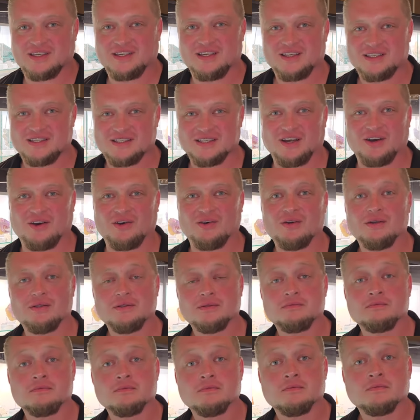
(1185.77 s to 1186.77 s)
and you're in the same
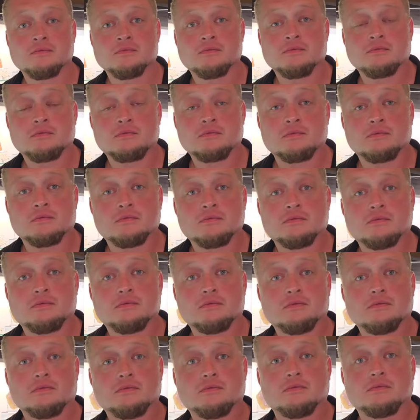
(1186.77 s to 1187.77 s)
building
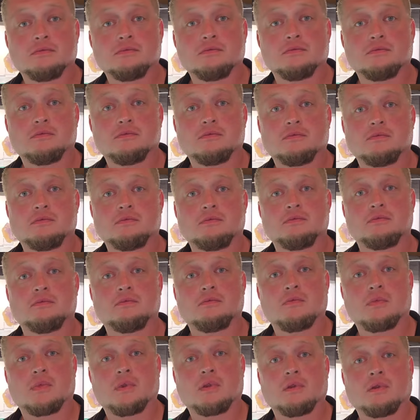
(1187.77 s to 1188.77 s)
complex as
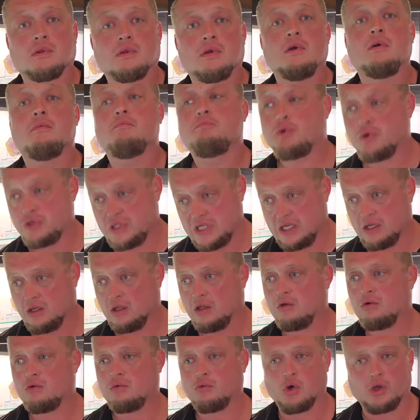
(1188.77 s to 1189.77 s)
Marcus
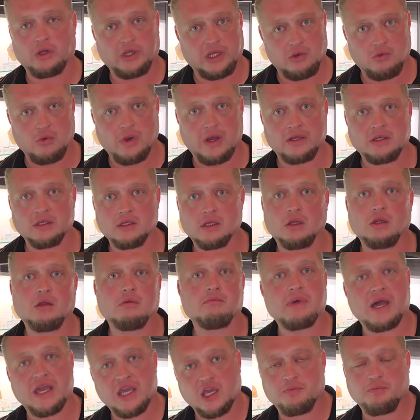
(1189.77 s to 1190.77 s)
Pudil, Wally Wendell,
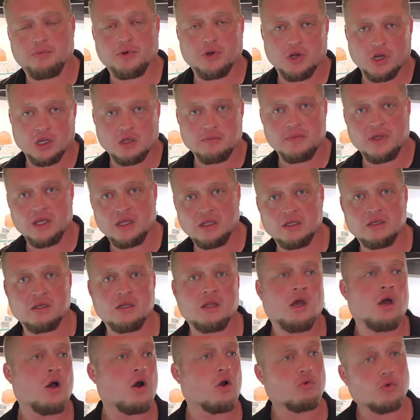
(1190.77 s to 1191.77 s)
Mike Bergman,
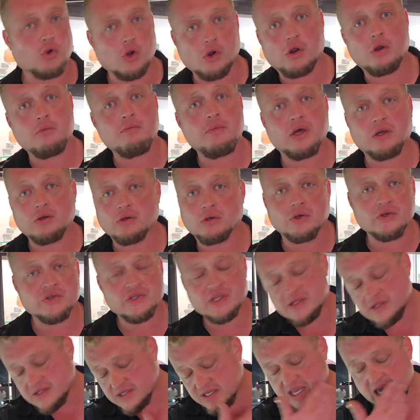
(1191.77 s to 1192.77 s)
and Aurora Minerals,
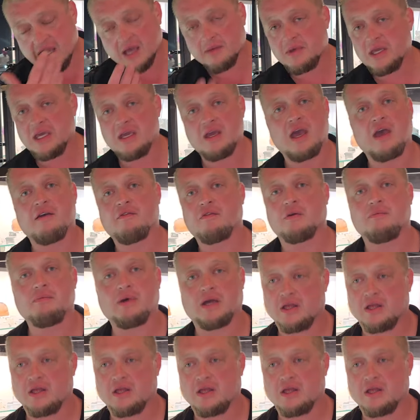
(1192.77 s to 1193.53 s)
and Sammy, everybody.